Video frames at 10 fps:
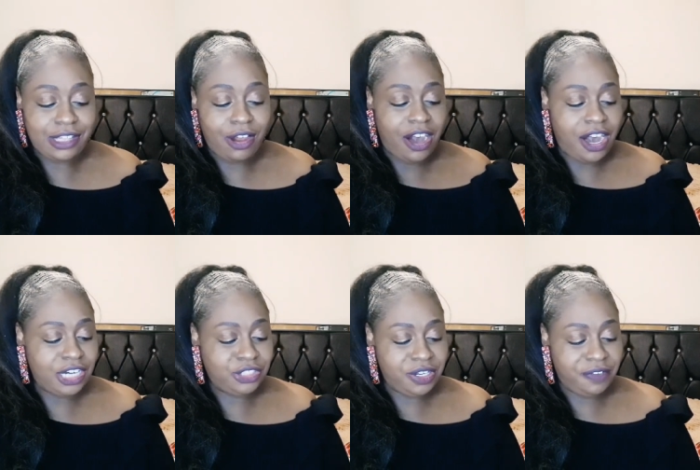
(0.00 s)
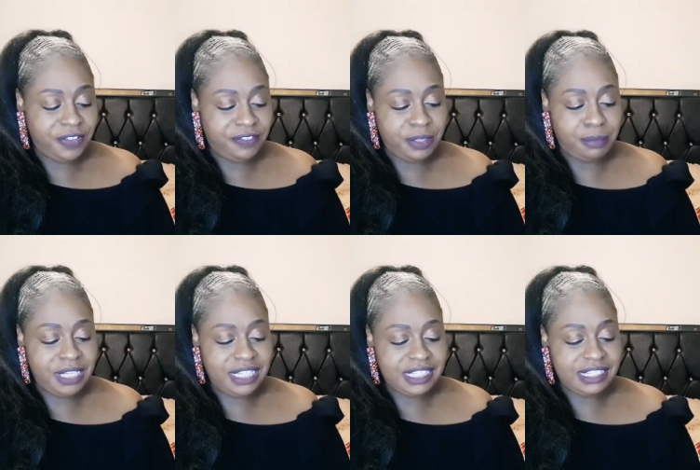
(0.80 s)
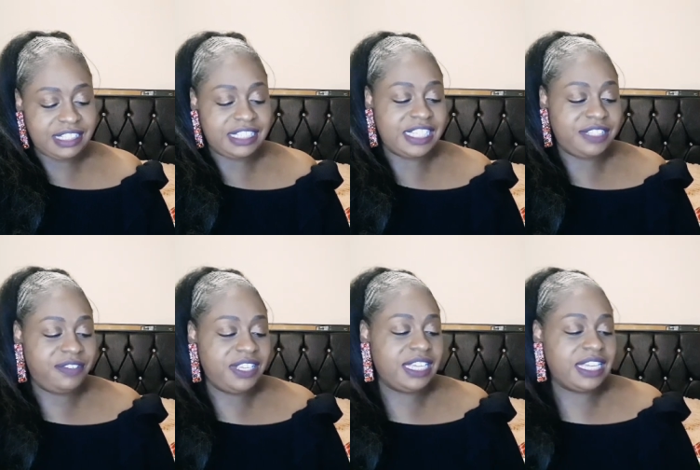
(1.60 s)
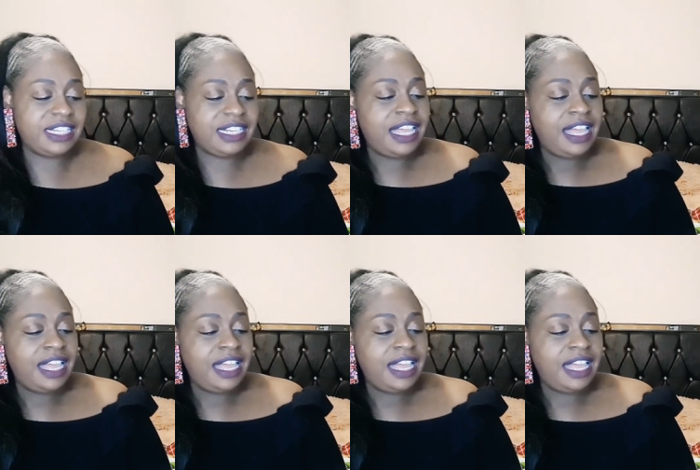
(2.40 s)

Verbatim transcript: are one hundred fifty pieces. It says vegan.